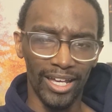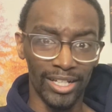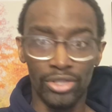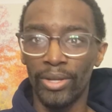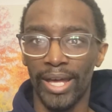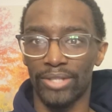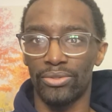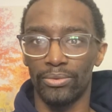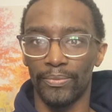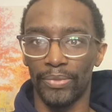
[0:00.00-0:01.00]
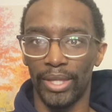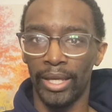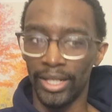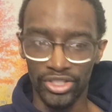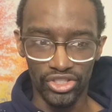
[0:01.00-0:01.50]
until he has to.
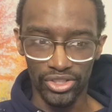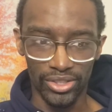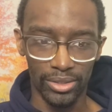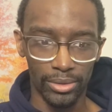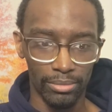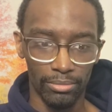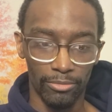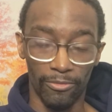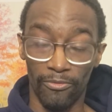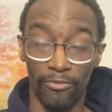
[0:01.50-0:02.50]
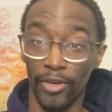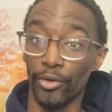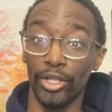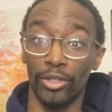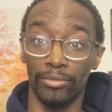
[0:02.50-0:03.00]
And it's just...
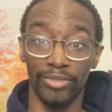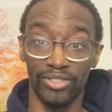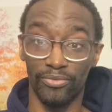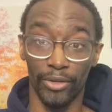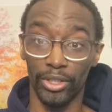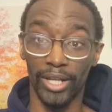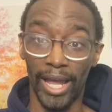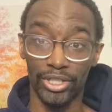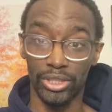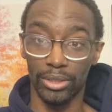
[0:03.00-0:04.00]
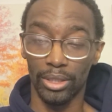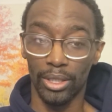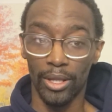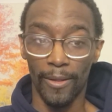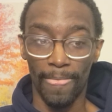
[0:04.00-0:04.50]
Very, it's very good action.
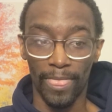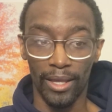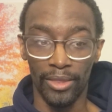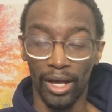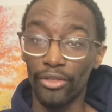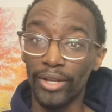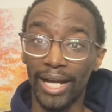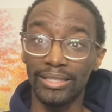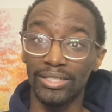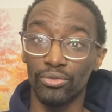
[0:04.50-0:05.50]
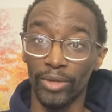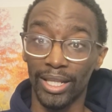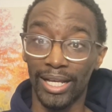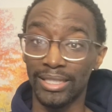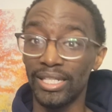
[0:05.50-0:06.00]
The other Nazis
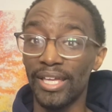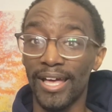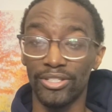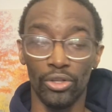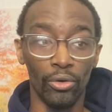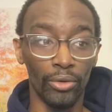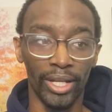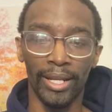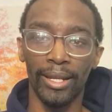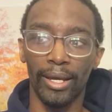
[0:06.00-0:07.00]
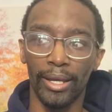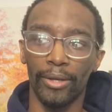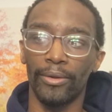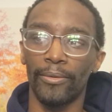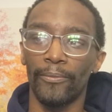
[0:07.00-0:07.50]
realize he has gold and they're
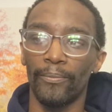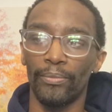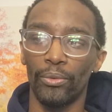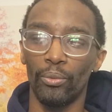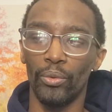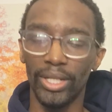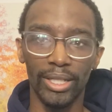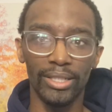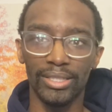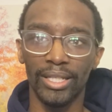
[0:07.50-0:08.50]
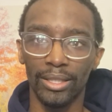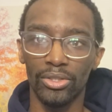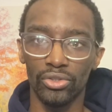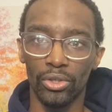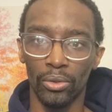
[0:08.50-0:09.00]
like, we need to get
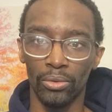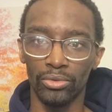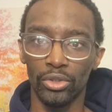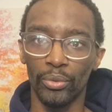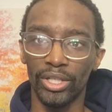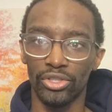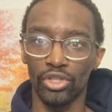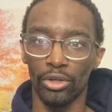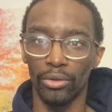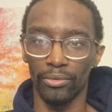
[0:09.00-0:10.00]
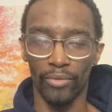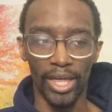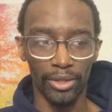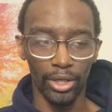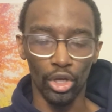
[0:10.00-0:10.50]
this gold so we can start over.
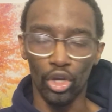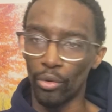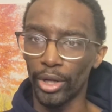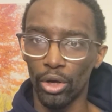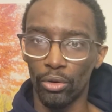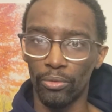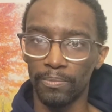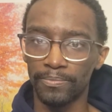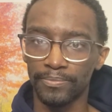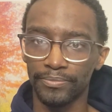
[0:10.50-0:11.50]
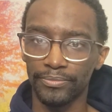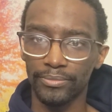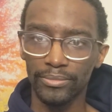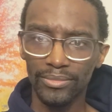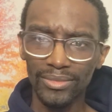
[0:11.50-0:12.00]
Rather than going
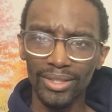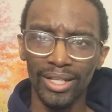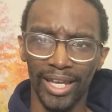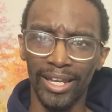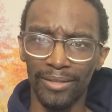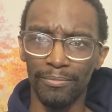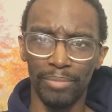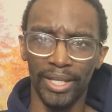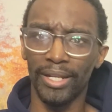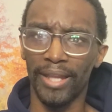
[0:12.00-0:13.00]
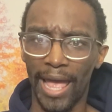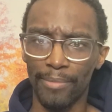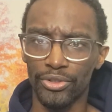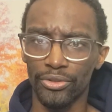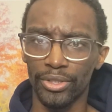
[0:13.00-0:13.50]
home and being
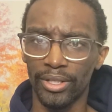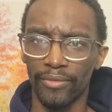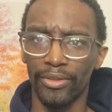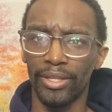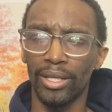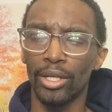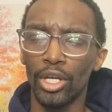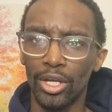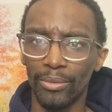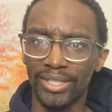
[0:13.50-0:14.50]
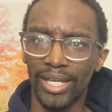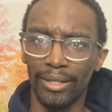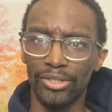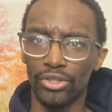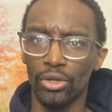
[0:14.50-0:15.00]
captured and everything, we
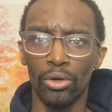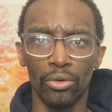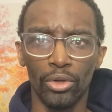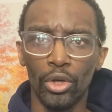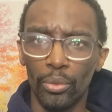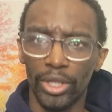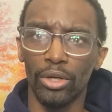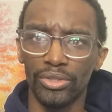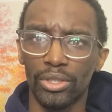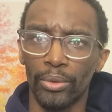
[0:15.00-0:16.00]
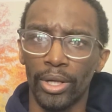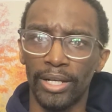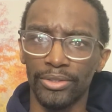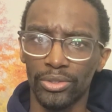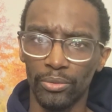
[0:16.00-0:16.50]
take this gold, we go somewhere
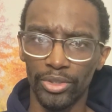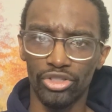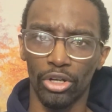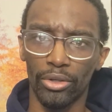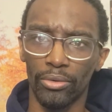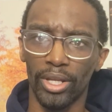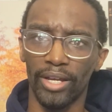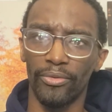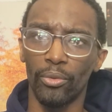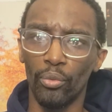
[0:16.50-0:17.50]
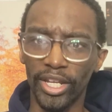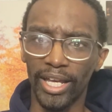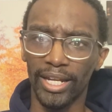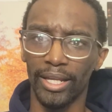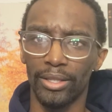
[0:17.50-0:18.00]
else, we start a new life. We
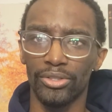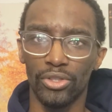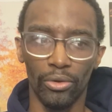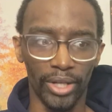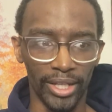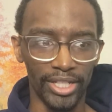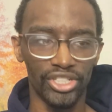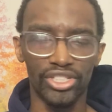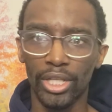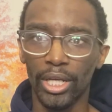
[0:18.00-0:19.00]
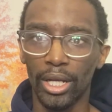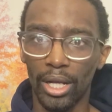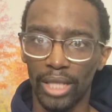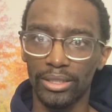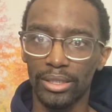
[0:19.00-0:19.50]
got to get this gold. And they just
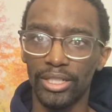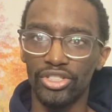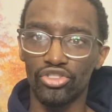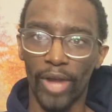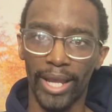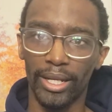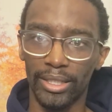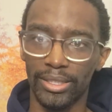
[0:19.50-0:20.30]
constantly tracking